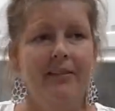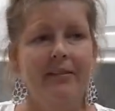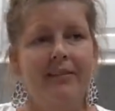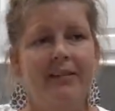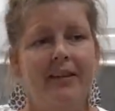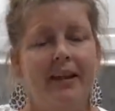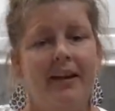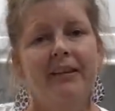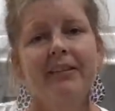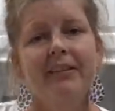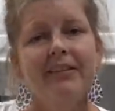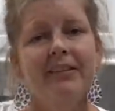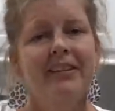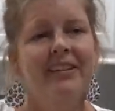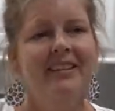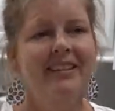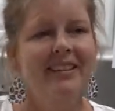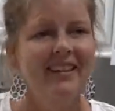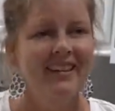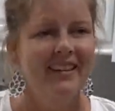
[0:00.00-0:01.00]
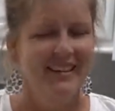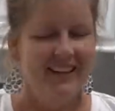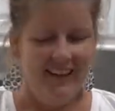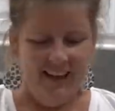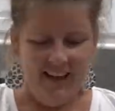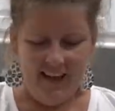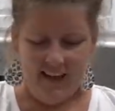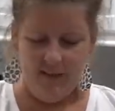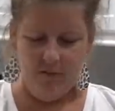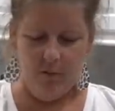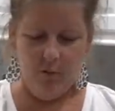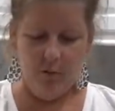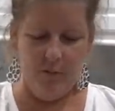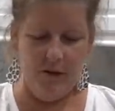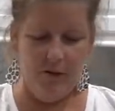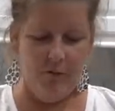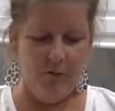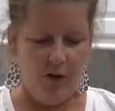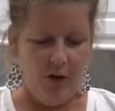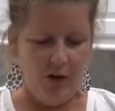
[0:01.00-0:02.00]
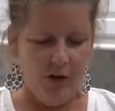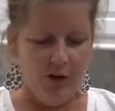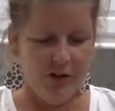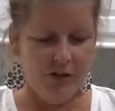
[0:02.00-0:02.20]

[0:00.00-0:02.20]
States. Right. It will be fall